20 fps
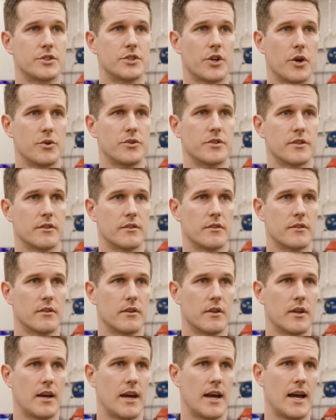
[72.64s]
chosen
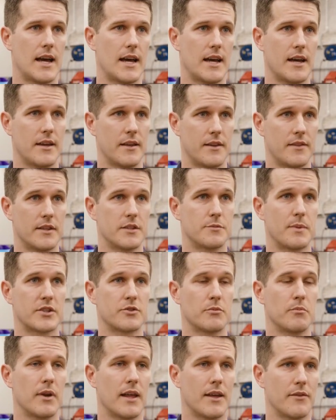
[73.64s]
in the
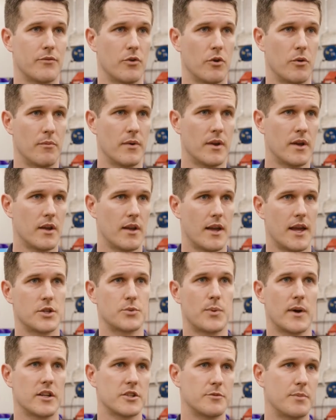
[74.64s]
Spectrum platform, as
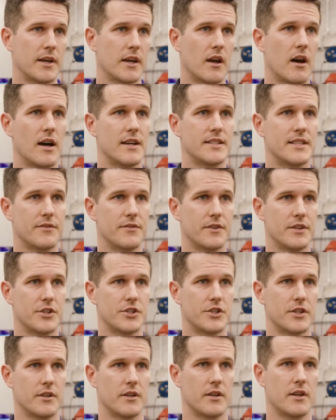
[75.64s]
well as being high
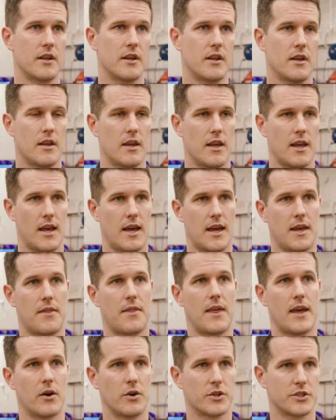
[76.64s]
definition,
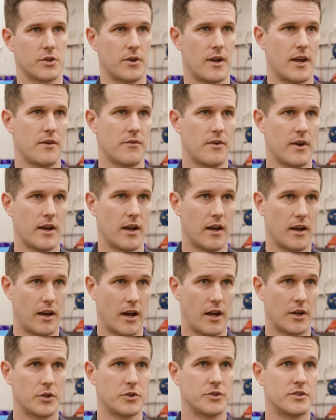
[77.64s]
they also have
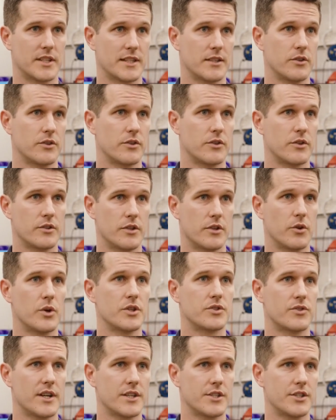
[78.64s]
a good signal to
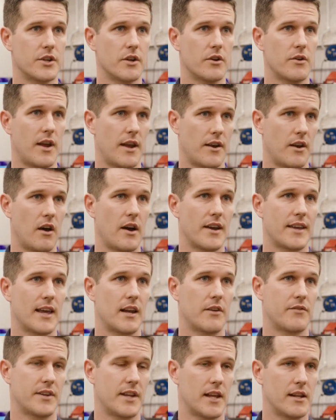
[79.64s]
noise ratio and high color
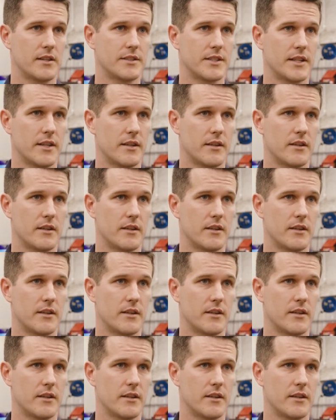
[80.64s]
fidelity,